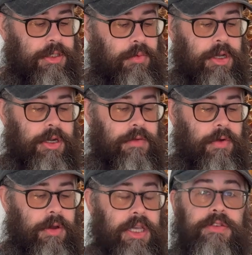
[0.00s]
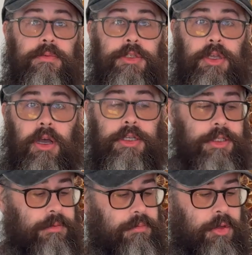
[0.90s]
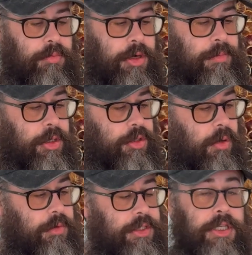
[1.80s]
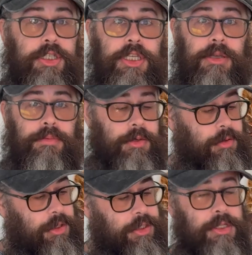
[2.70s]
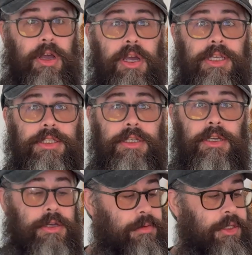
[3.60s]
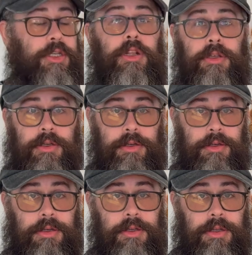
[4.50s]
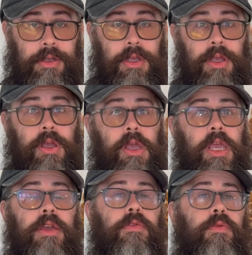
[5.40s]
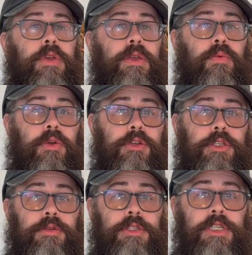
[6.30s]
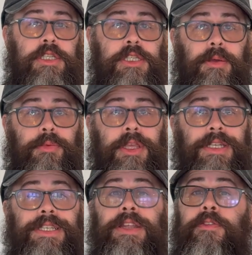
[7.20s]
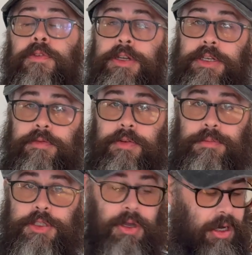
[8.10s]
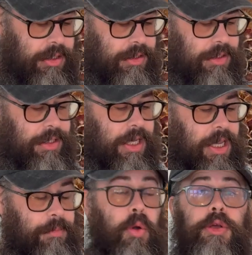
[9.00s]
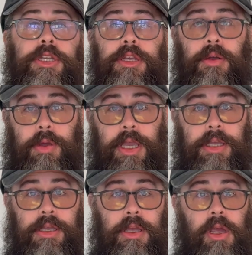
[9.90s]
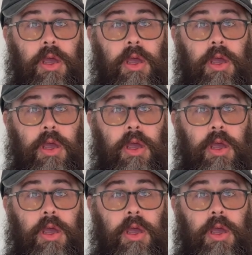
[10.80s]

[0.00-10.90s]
is one of our eggs from socks. They're pretty much always this shape, this size, this color. If we were to see something different from socks, say a pointier egg,